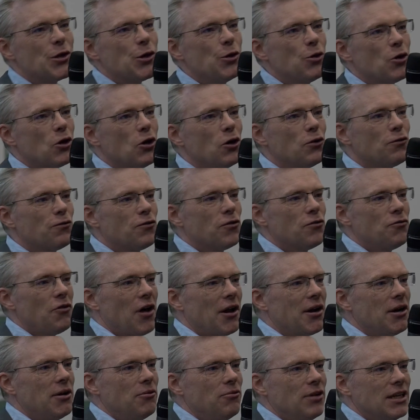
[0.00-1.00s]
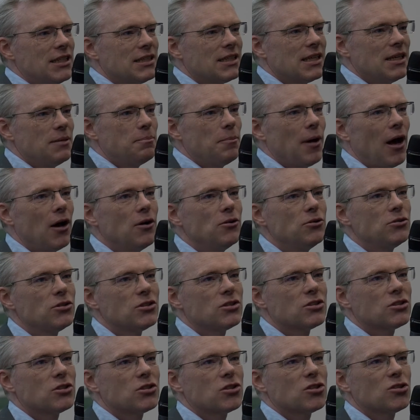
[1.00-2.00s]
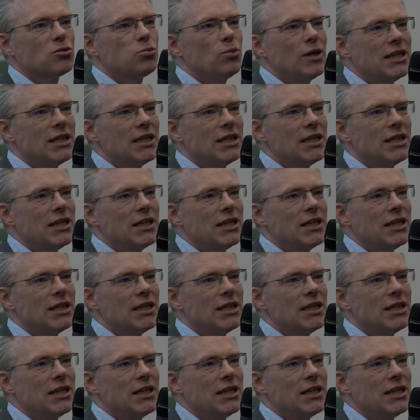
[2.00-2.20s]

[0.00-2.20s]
you could, for very risky posts,